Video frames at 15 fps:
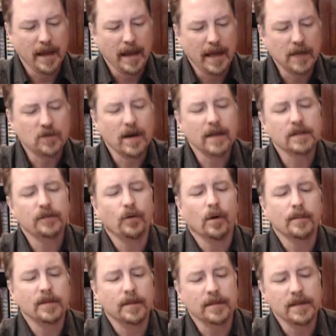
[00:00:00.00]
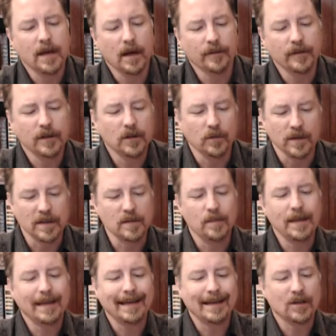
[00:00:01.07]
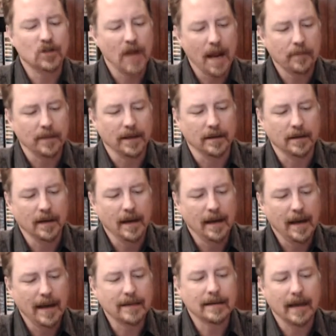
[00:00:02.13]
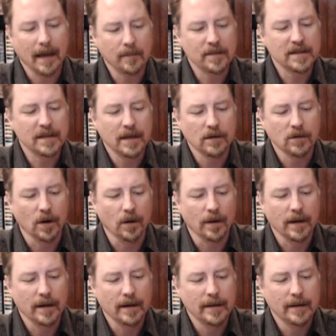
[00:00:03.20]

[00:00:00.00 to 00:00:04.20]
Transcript: He transforms himself into a speaking champion and campus hero.